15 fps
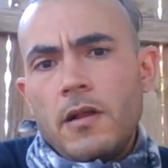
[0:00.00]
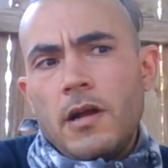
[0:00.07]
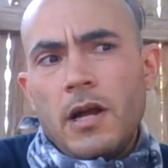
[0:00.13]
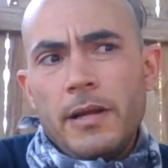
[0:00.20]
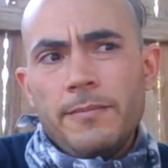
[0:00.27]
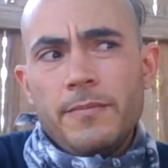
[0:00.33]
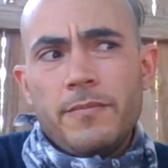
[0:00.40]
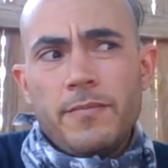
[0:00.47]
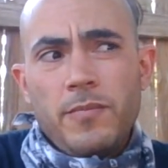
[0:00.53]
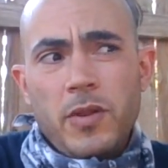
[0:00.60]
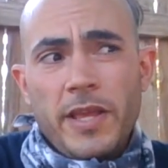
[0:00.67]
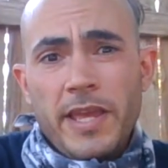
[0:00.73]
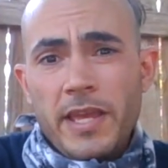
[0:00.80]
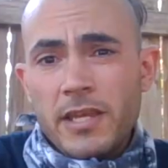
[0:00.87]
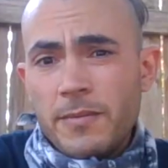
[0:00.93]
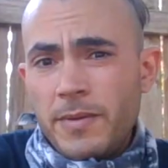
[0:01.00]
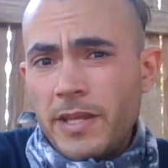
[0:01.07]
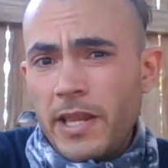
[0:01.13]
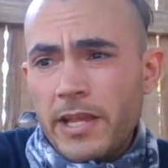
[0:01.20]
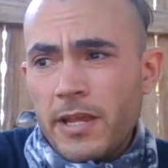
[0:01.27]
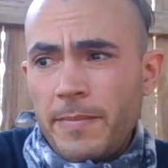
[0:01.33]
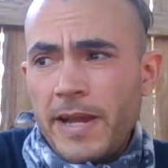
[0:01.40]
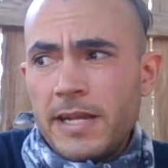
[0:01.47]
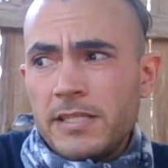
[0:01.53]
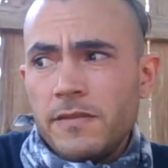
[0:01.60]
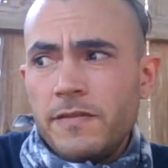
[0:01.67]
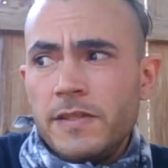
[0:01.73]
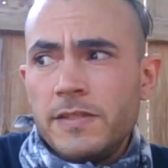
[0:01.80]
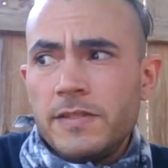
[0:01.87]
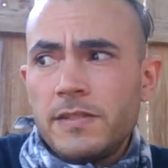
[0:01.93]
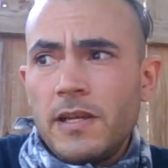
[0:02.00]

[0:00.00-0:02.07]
I'm playing a bit like a pacifist.